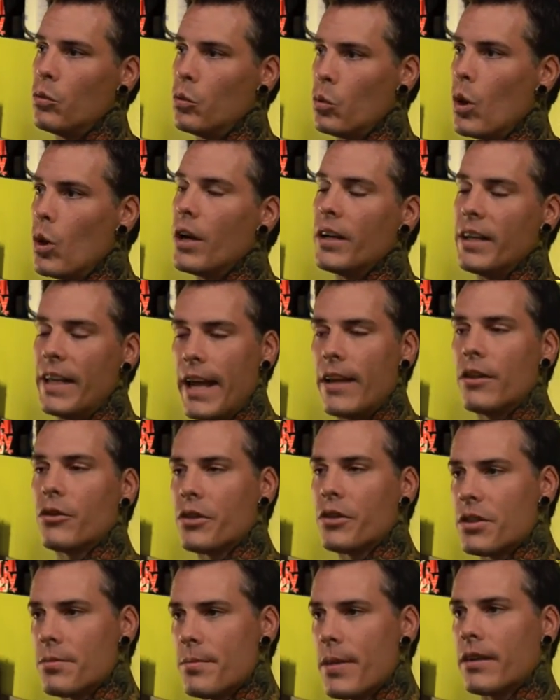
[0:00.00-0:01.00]
one, gain the
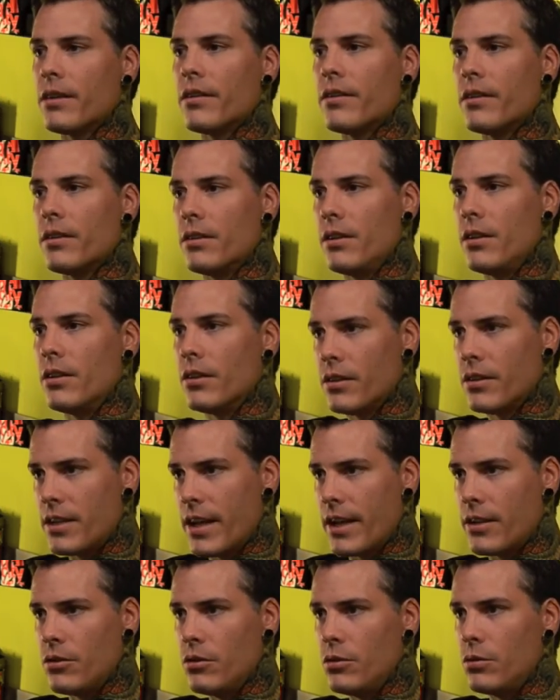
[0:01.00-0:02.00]
respect of the, you know, the
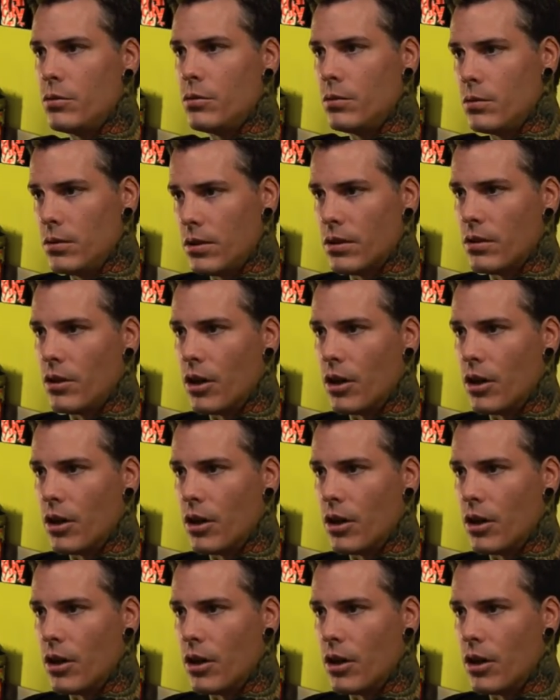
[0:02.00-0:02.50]
tattoo, you know,